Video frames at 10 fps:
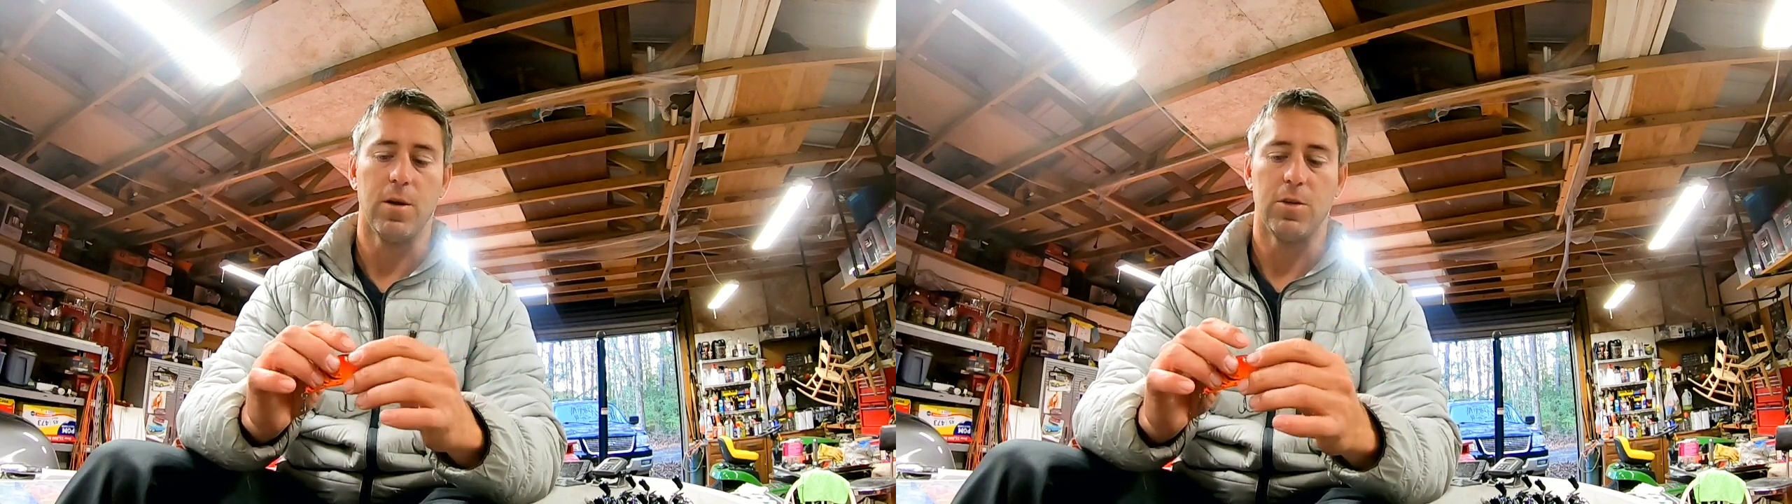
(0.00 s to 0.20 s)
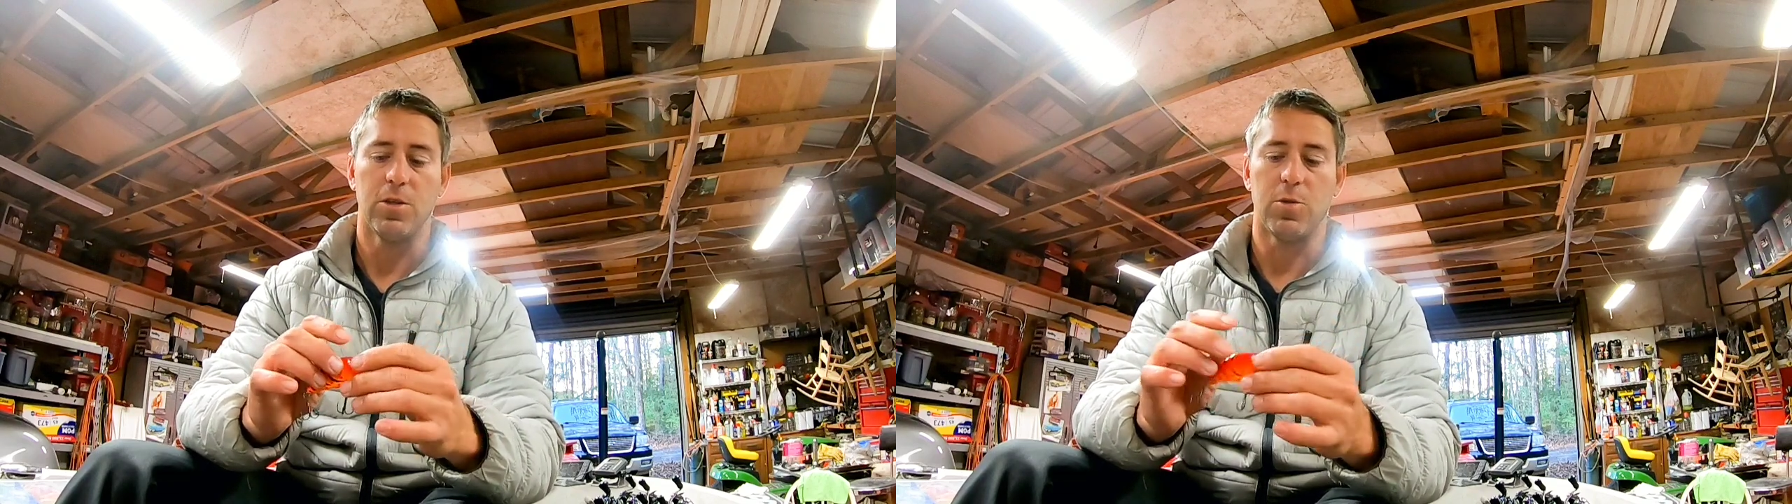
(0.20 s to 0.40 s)

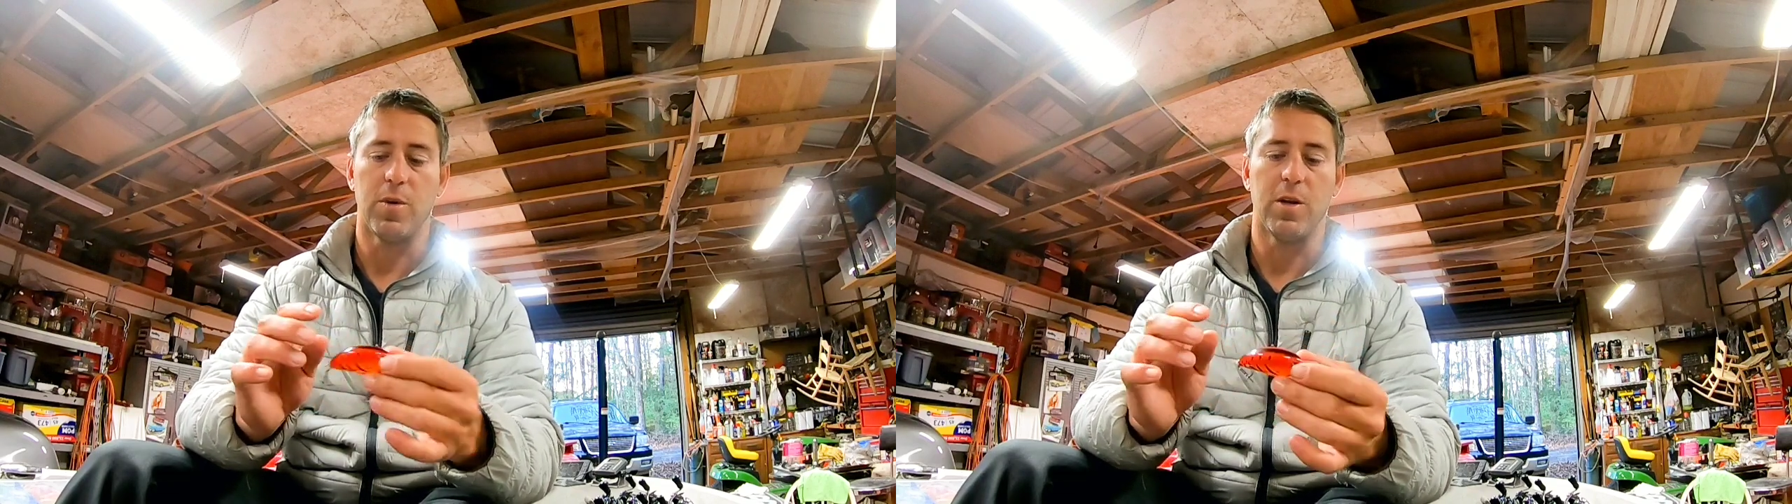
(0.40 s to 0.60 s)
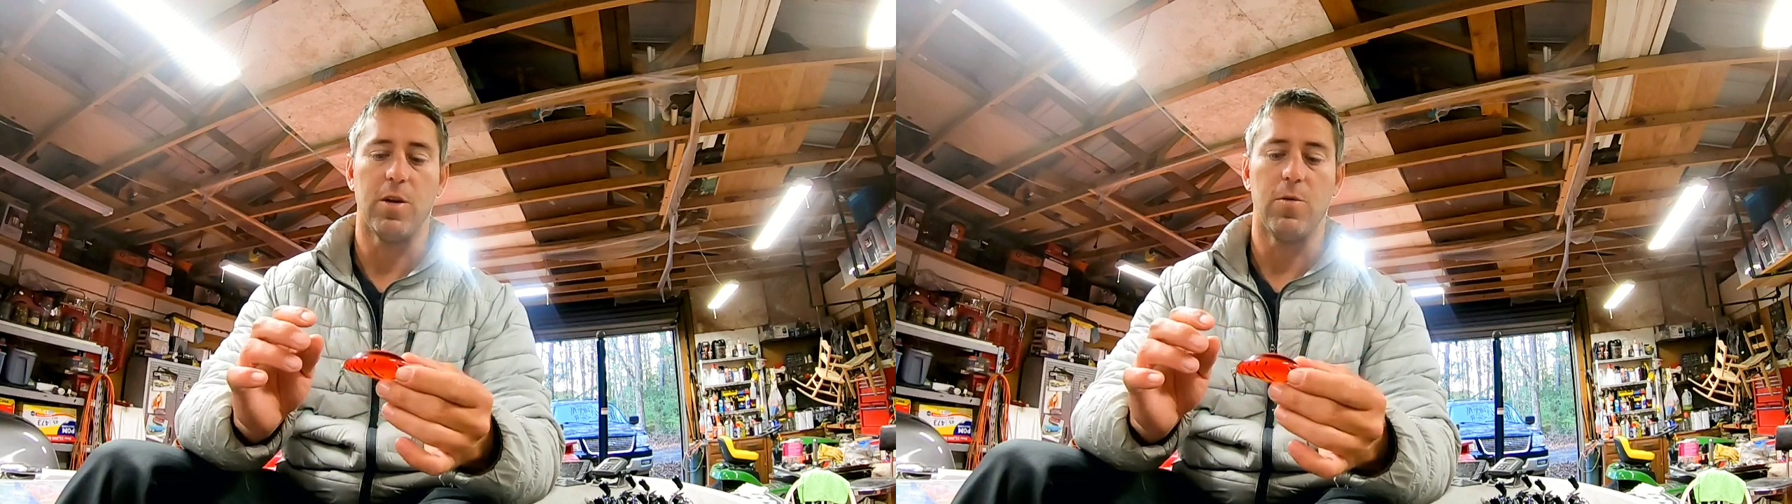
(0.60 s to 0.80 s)
just
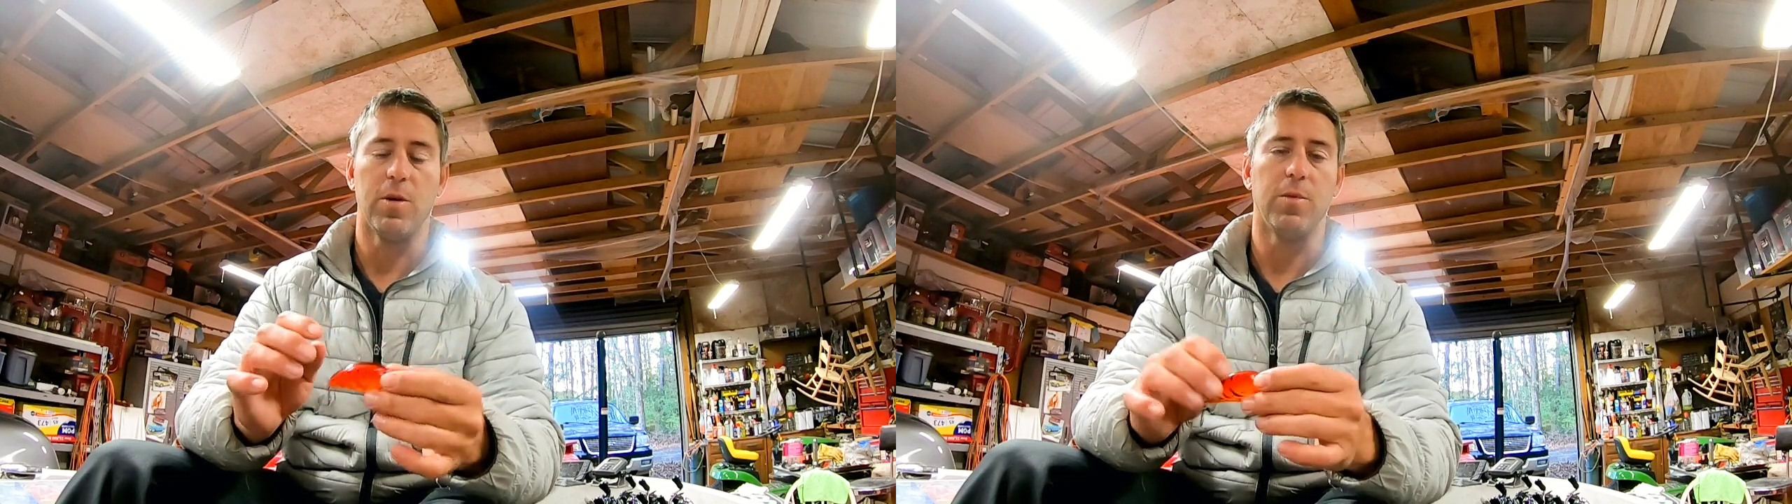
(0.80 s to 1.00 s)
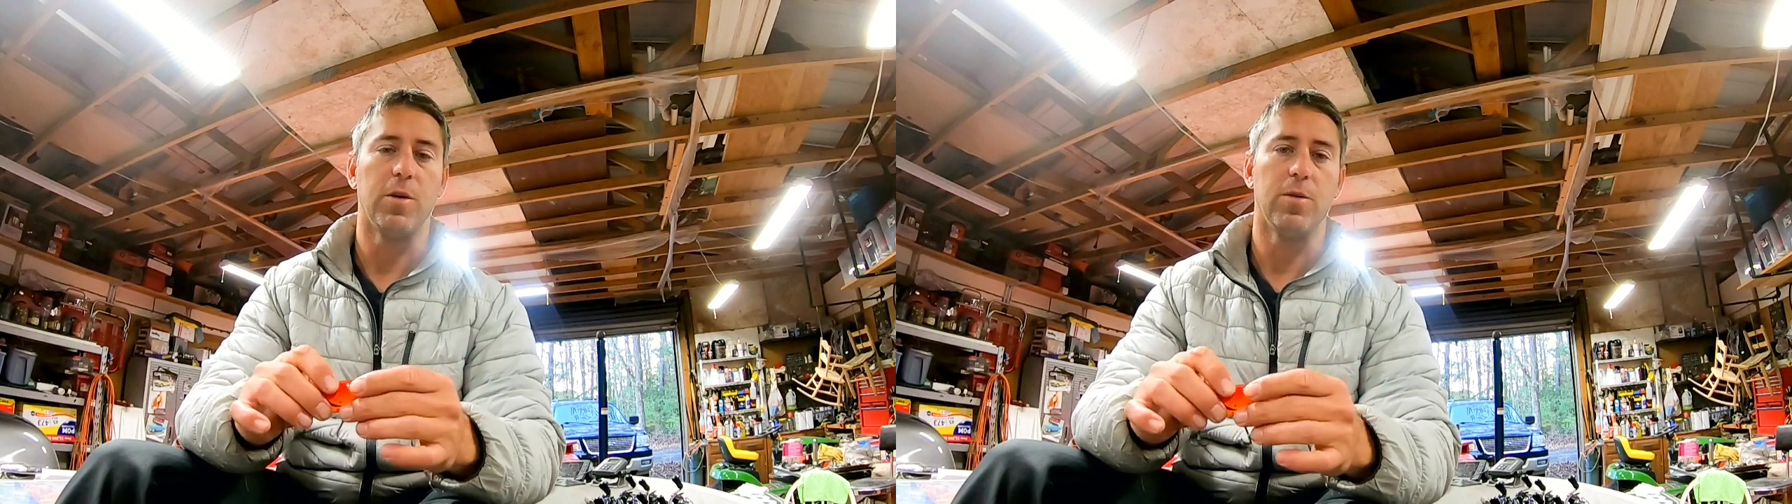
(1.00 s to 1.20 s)
depending on what
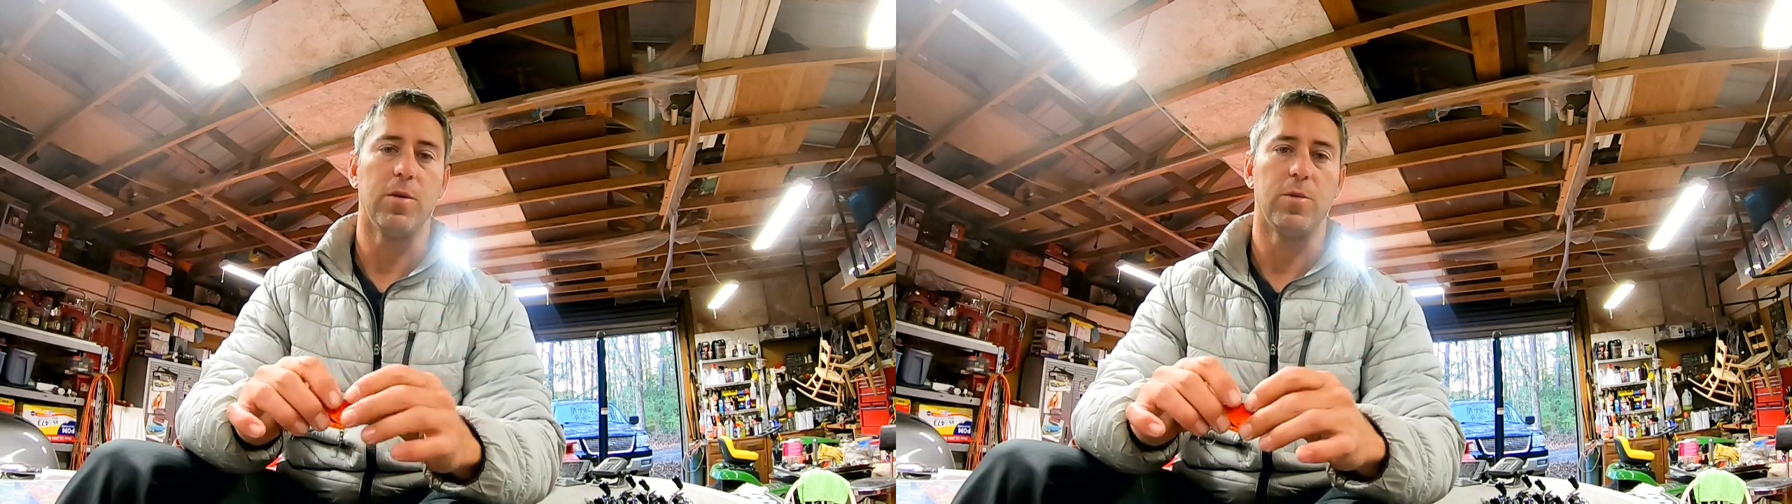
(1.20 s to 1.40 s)
I'm doing.